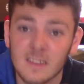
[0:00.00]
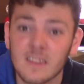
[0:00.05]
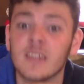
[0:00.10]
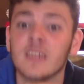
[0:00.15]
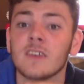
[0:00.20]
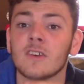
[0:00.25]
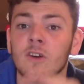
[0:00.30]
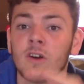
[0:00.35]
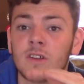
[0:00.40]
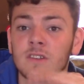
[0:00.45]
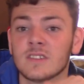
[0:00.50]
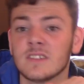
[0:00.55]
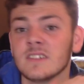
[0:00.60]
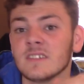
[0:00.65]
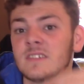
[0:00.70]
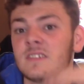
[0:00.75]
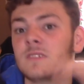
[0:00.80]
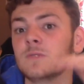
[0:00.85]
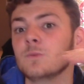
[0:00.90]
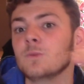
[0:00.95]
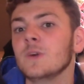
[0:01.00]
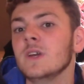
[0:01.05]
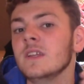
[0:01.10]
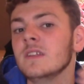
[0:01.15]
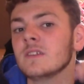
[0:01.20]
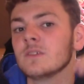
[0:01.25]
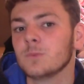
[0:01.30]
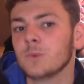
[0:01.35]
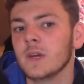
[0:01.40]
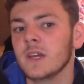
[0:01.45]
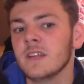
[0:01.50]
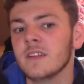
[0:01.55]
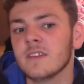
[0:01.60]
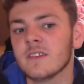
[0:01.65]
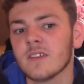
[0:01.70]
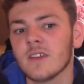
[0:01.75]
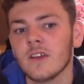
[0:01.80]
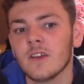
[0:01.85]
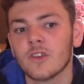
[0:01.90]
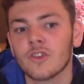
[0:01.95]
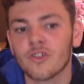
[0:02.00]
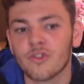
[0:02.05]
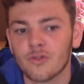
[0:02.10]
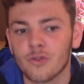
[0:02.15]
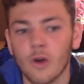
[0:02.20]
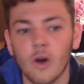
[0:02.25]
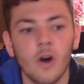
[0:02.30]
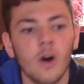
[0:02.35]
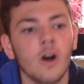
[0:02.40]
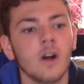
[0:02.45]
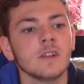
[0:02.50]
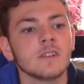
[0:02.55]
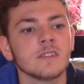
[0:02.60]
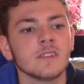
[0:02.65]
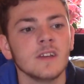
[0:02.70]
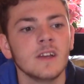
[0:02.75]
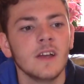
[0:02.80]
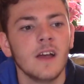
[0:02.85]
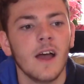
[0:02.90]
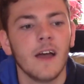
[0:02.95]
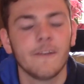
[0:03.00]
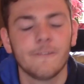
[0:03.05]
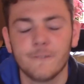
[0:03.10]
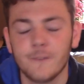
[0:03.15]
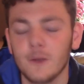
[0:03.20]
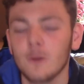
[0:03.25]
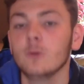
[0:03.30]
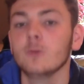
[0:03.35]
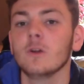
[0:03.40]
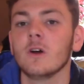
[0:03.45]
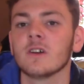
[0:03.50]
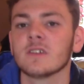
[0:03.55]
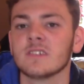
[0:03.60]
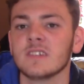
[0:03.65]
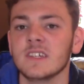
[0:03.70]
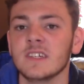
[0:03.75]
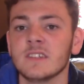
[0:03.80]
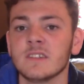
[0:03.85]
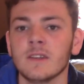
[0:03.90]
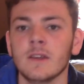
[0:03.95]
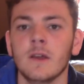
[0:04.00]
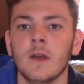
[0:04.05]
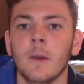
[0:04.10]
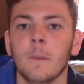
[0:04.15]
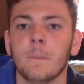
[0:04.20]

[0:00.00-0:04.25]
With consistent wins, draws, a few losses.